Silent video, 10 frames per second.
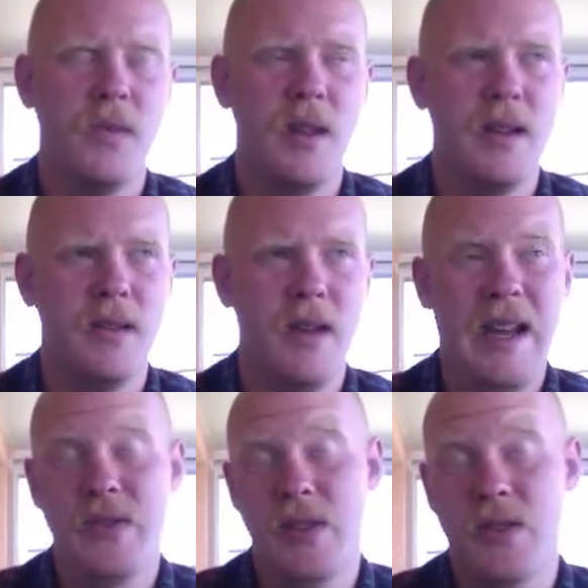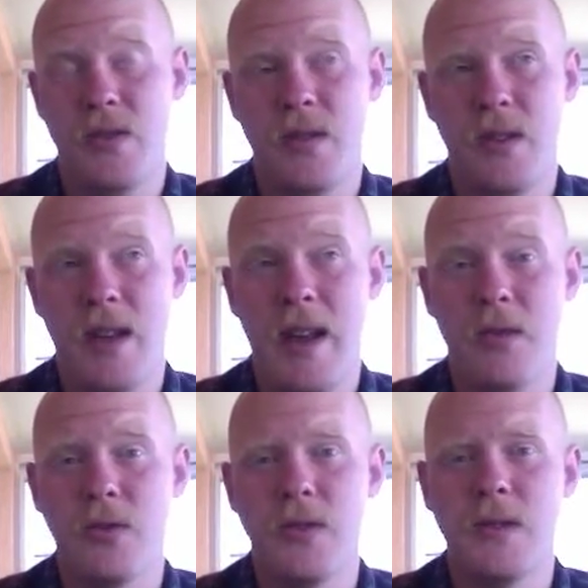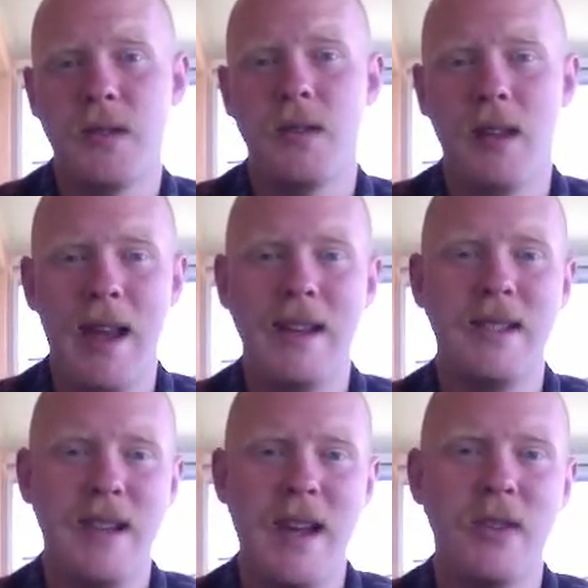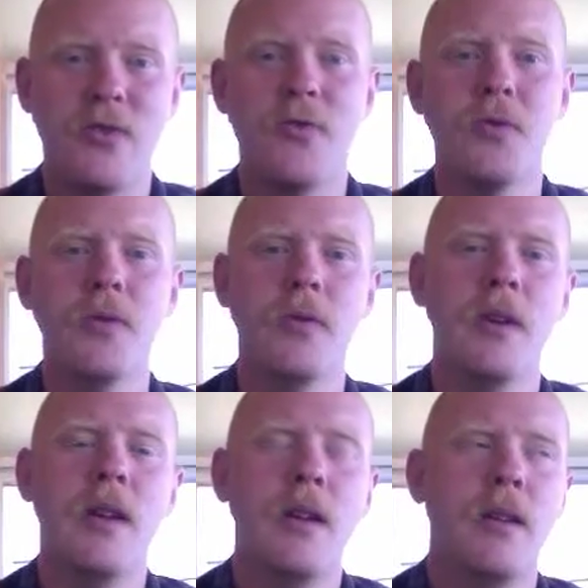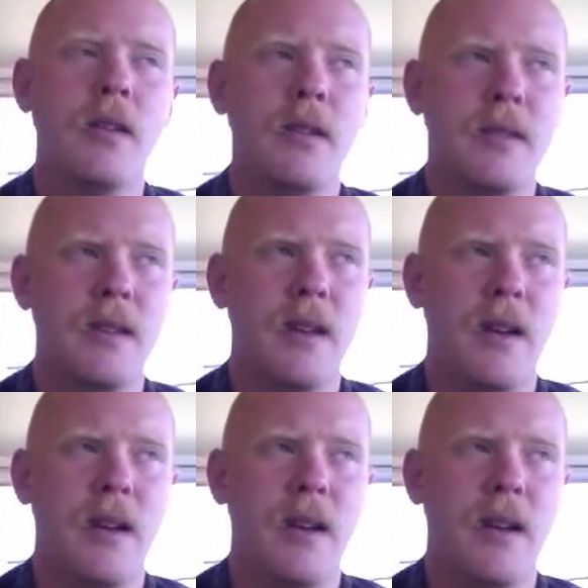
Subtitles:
as the title stands true, it's